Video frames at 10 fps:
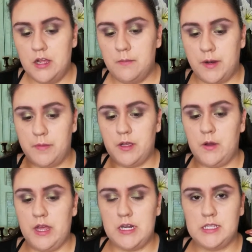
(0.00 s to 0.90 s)
But I'm going to go
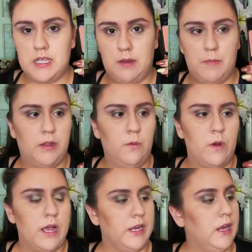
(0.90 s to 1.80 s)
ahead and take Mellow
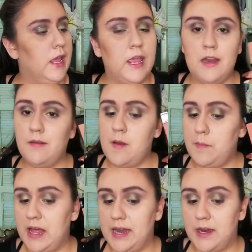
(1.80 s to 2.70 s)
Wine and
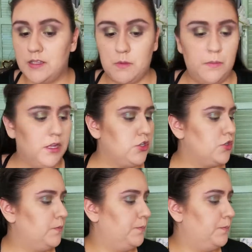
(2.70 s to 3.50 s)
apply it as my blush.